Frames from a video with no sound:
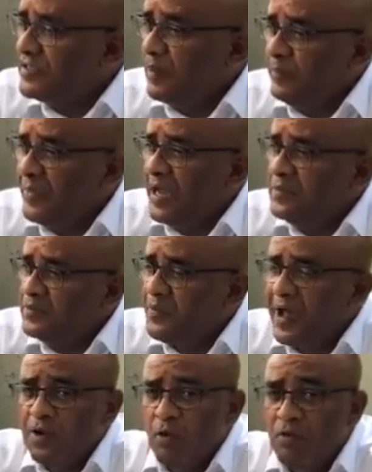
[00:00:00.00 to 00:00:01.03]
sometimes
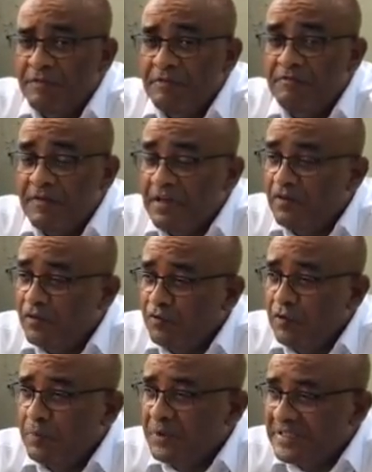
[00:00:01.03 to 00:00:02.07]
by over
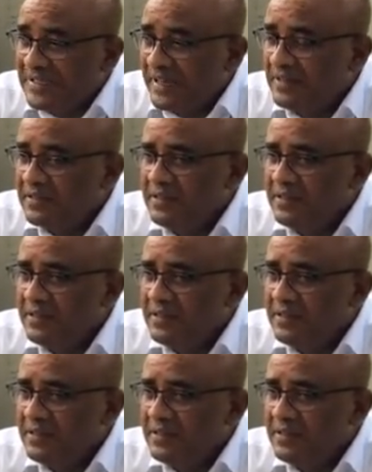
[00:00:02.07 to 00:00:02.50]
500%,